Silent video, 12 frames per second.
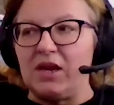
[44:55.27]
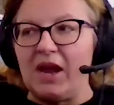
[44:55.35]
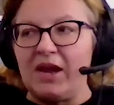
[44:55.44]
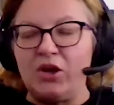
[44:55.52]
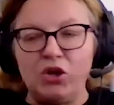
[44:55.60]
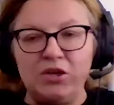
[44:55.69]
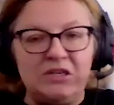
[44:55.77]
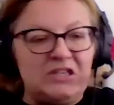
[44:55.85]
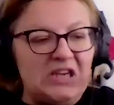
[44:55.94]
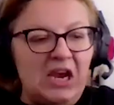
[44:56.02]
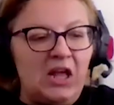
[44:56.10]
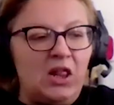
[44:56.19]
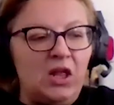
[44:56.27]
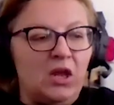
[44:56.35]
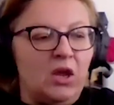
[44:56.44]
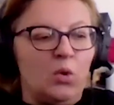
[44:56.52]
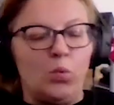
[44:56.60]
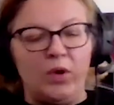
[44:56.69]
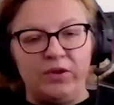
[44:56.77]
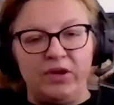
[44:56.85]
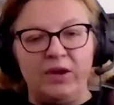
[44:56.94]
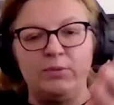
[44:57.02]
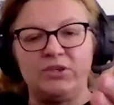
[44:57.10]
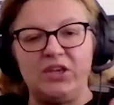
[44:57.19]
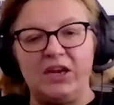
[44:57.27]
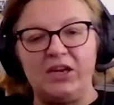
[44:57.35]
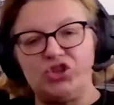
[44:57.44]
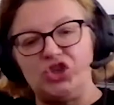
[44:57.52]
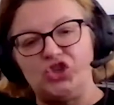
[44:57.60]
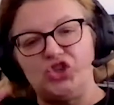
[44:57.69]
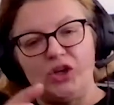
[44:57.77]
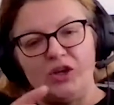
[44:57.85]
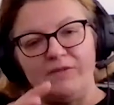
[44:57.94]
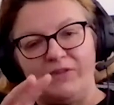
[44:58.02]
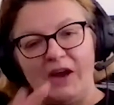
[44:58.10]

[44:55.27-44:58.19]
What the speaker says: I couldn't tell whether he was saying she shouldn't have